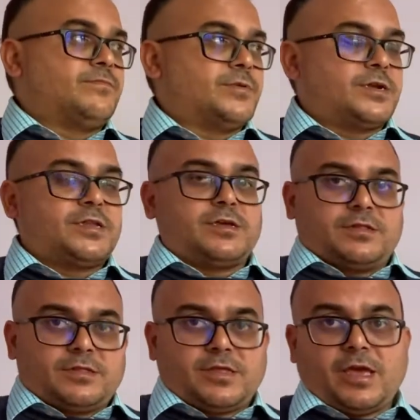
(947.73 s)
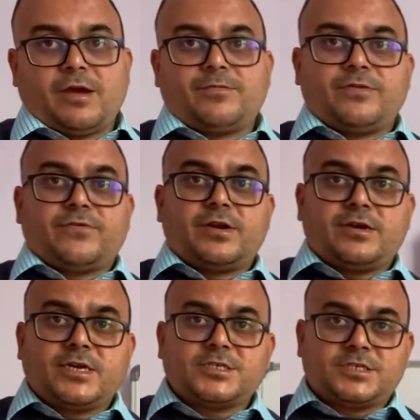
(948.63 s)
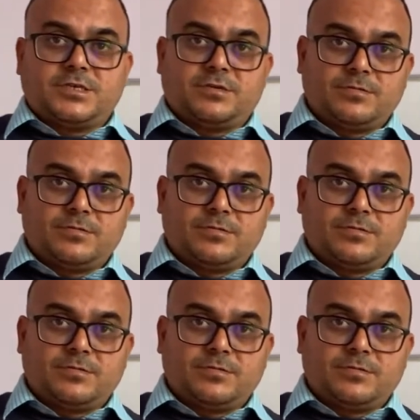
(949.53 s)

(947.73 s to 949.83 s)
material, they have different density.